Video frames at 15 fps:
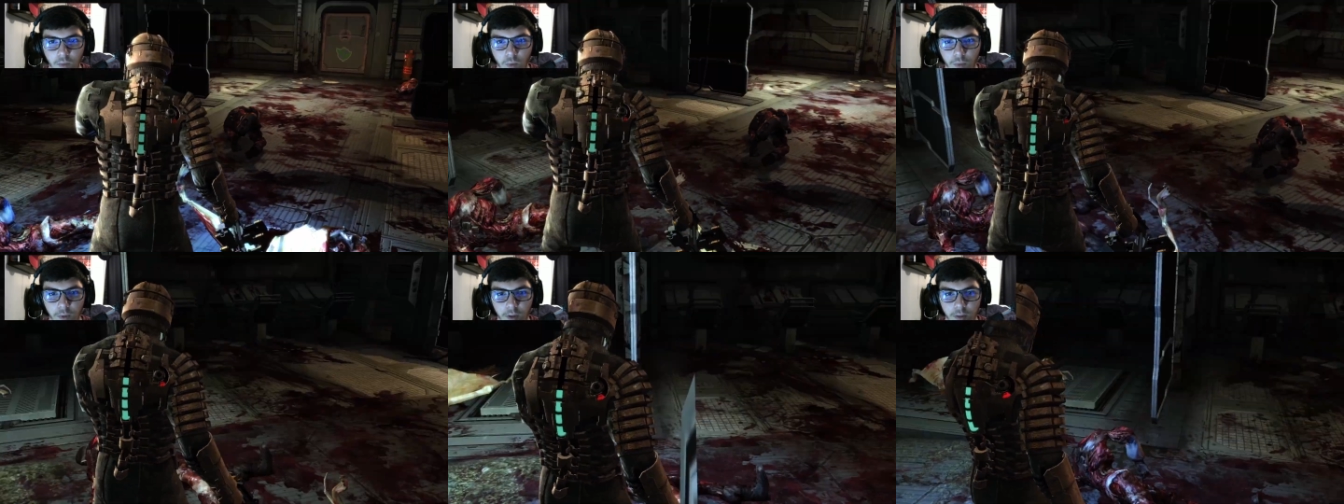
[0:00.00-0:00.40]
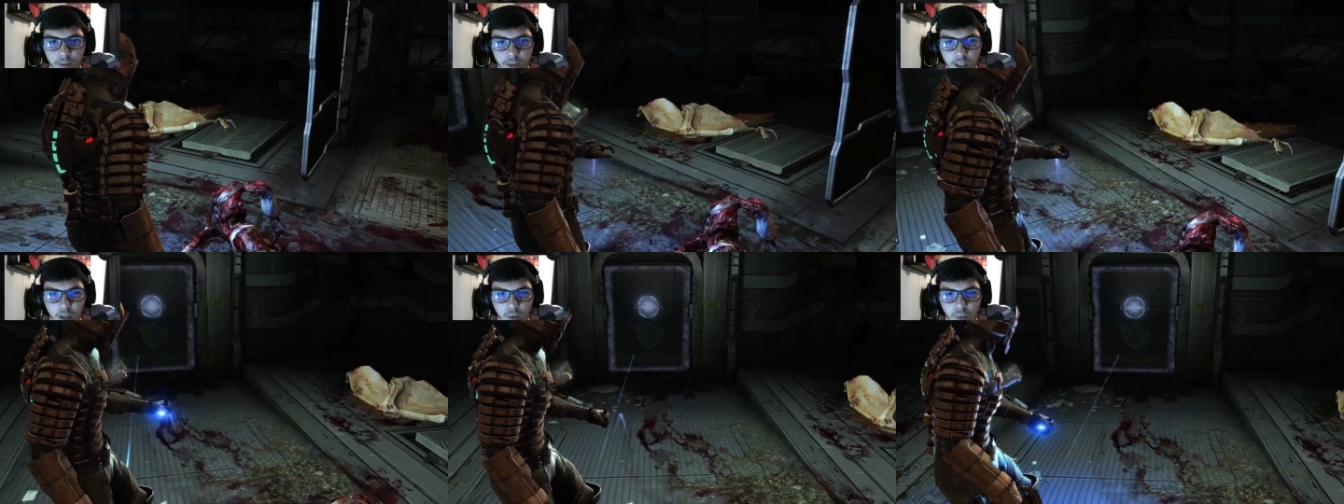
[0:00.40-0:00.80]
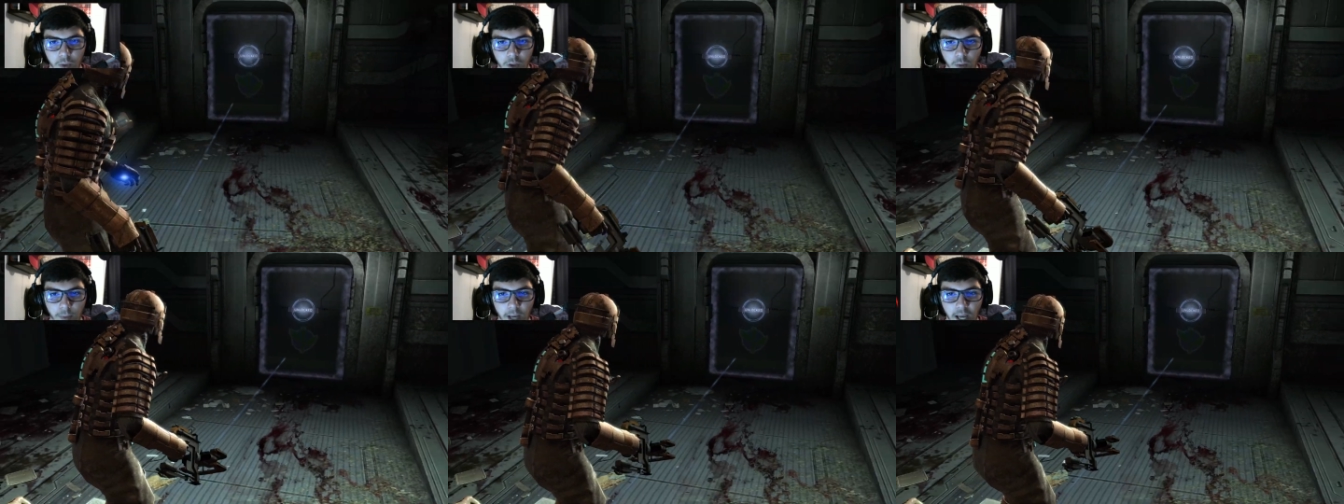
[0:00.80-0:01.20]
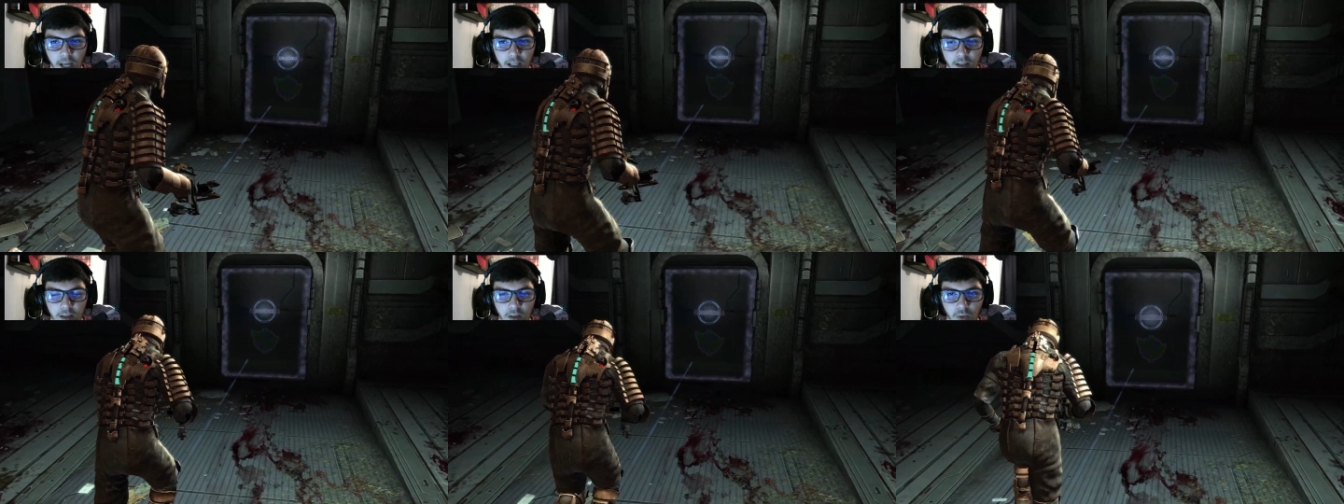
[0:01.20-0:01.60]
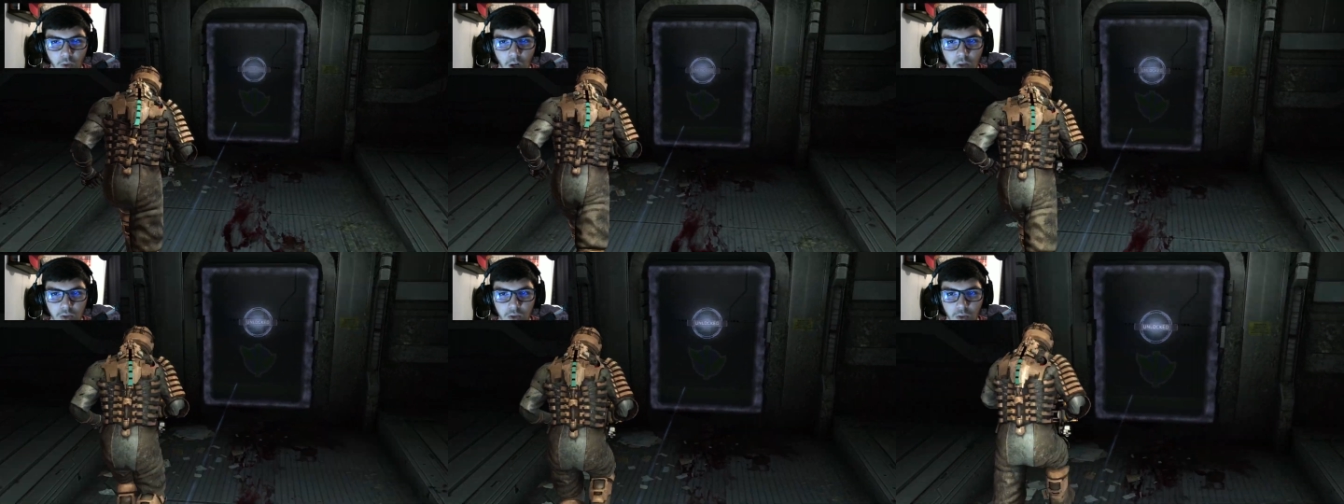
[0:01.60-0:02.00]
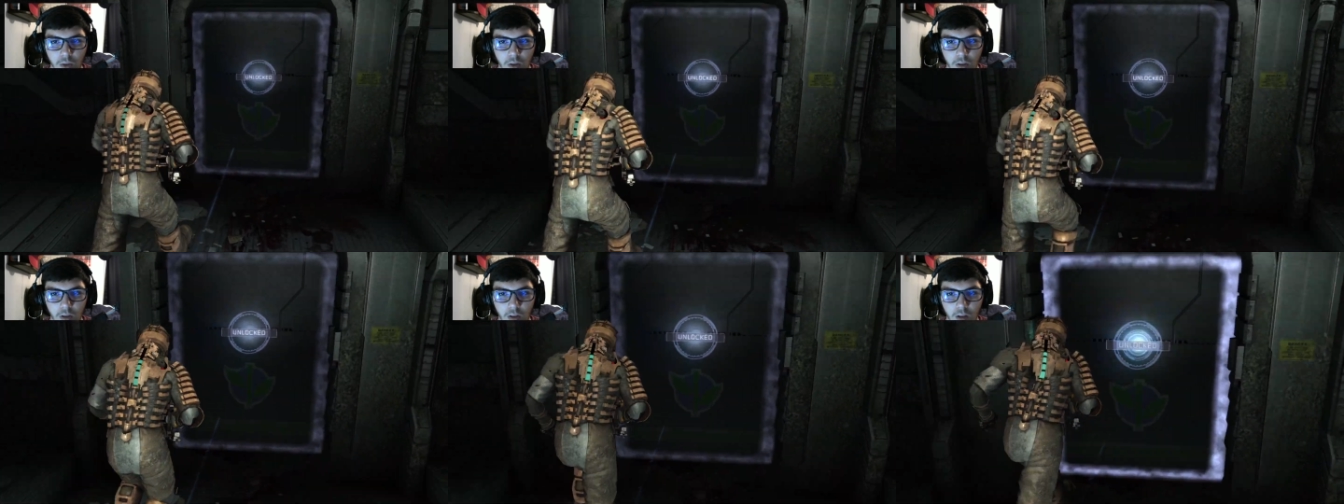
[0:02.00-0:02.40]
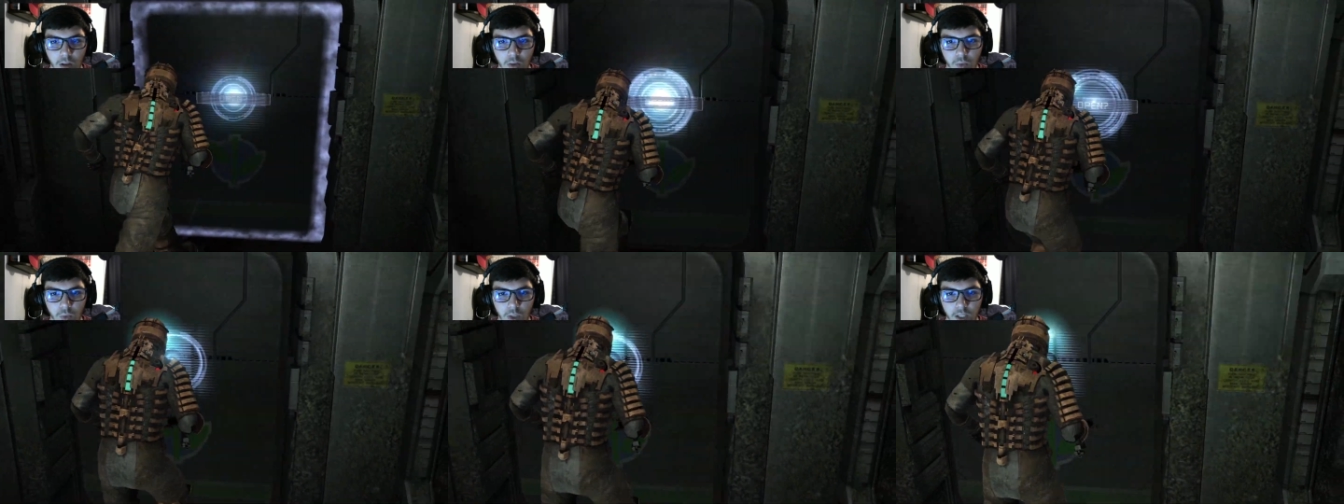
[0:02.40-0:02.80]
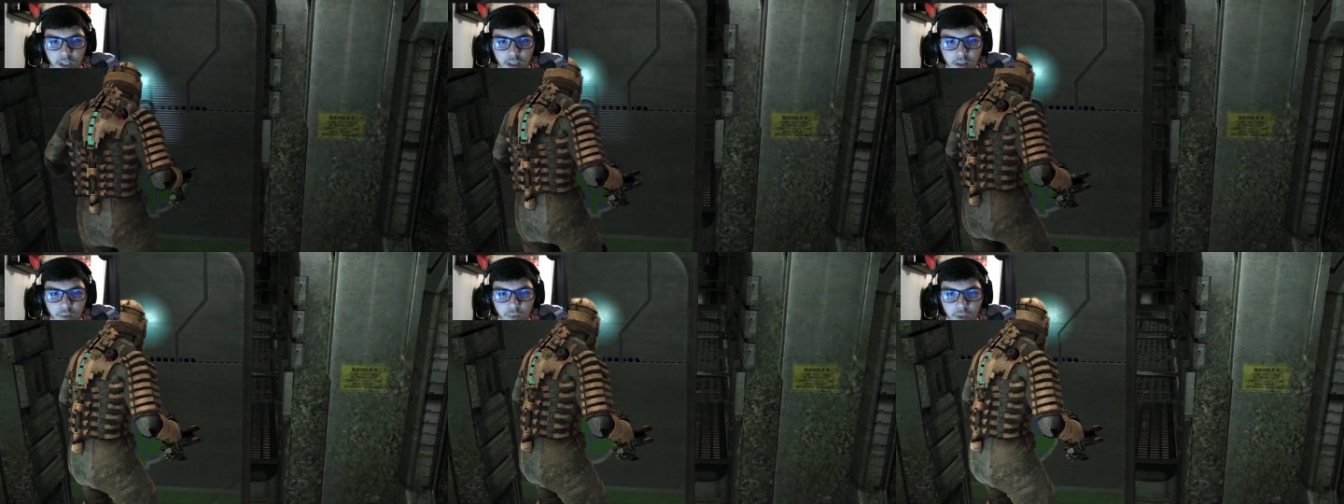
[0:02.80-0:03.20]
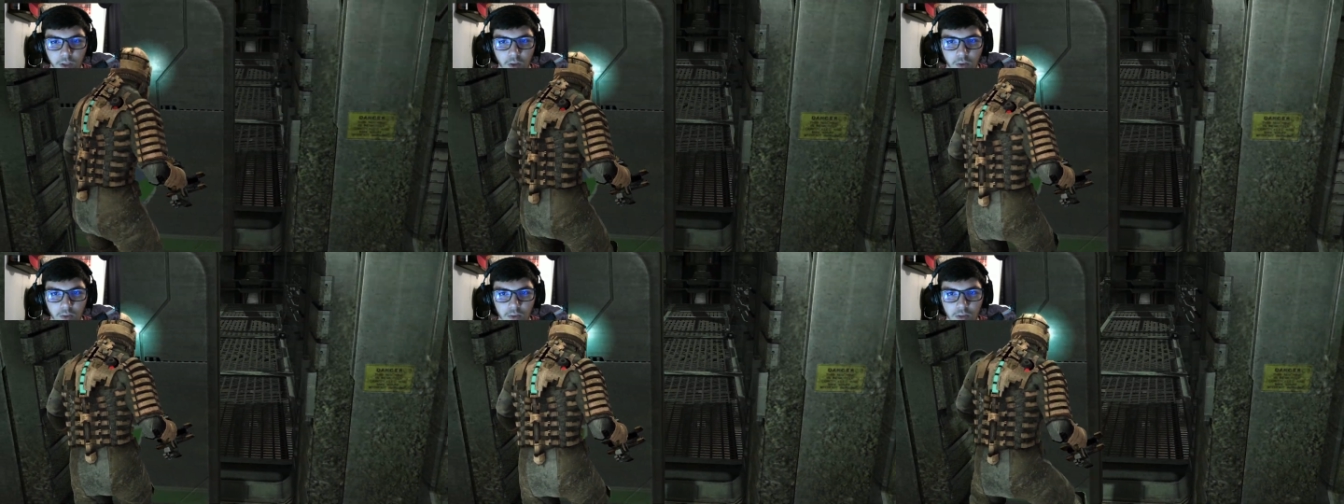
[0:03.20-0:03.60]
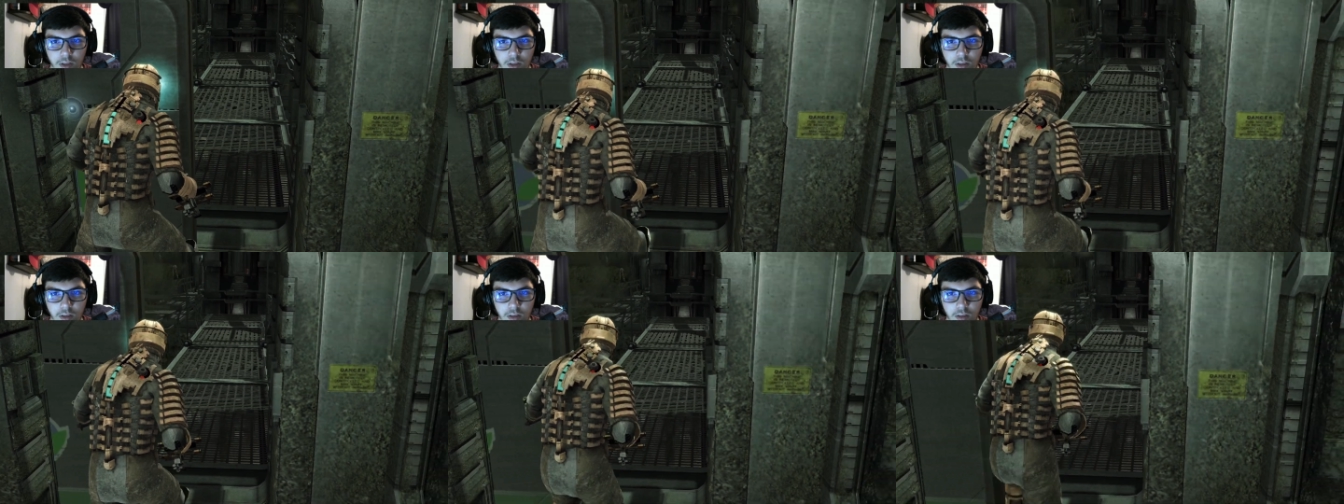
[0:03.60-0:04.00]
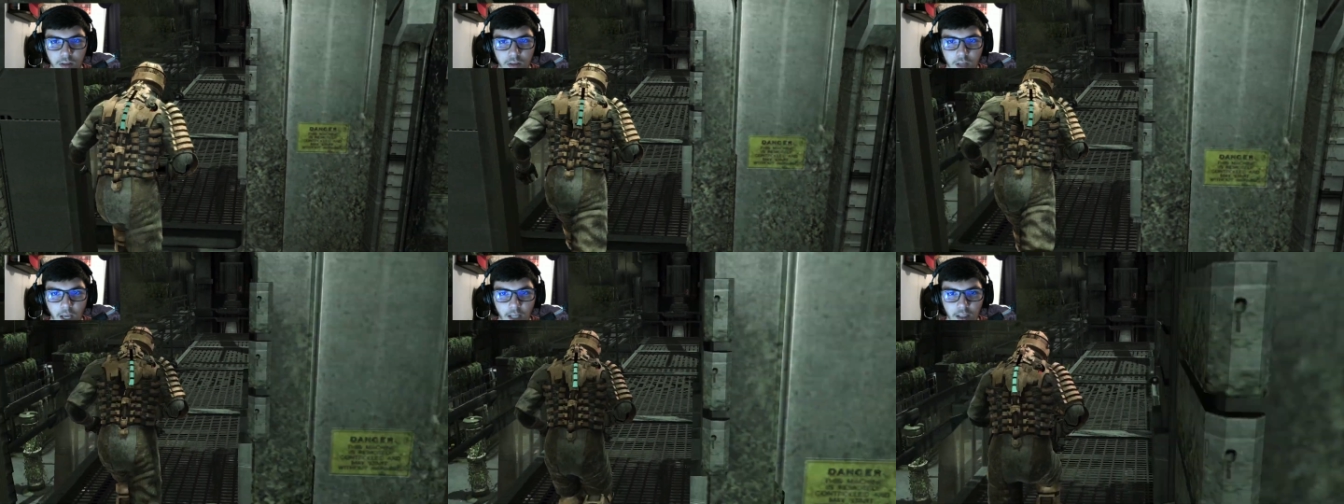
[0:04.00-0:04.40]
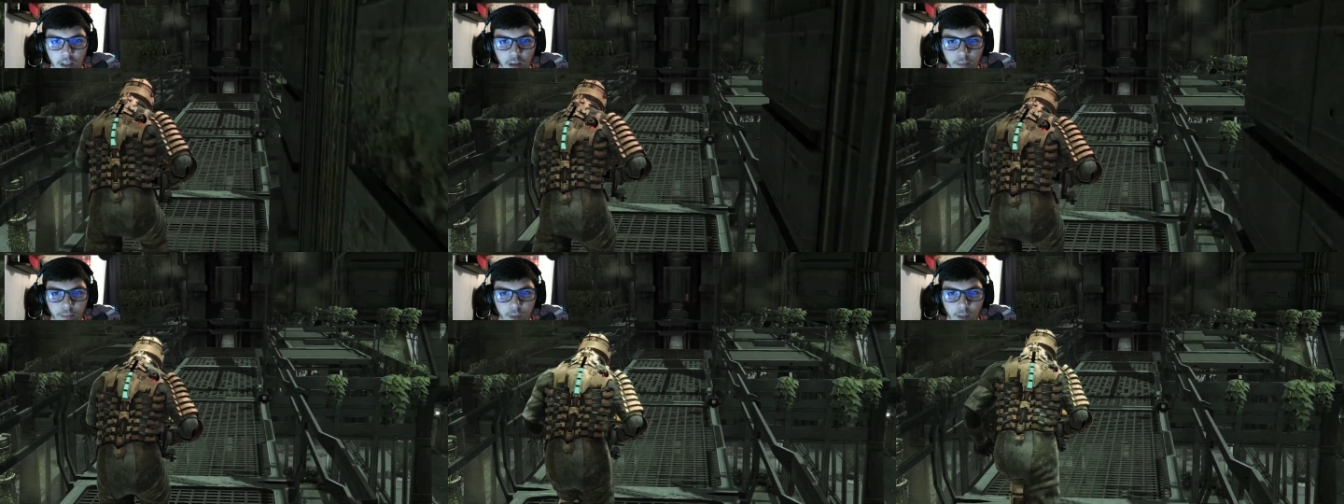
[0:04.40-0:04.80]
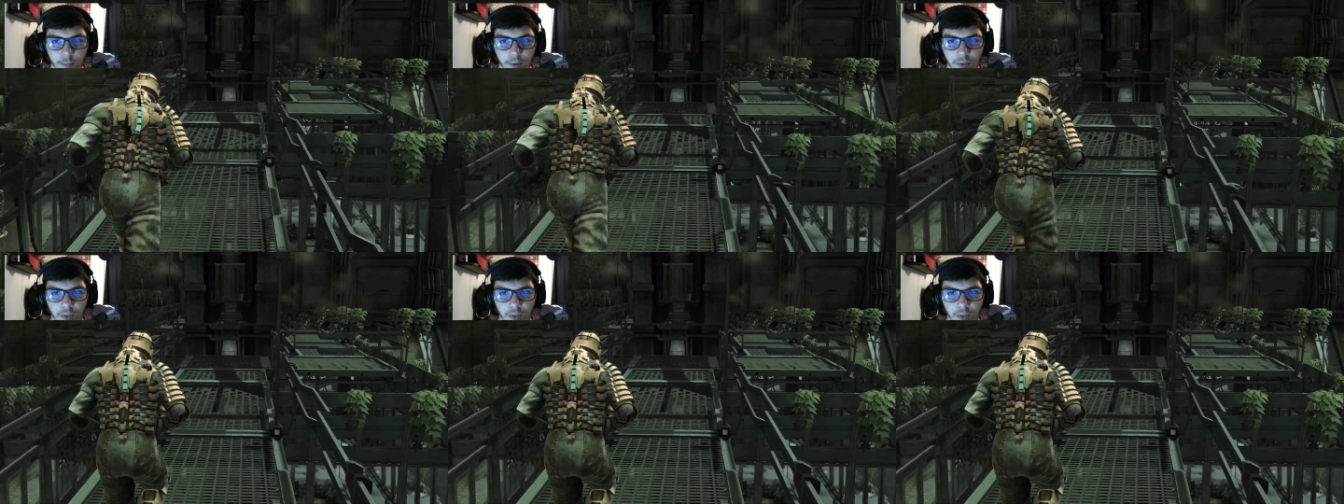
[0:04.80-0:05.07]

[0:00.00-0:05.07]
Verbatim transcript: Where do we go? We go back, across the other way. We go to daggum number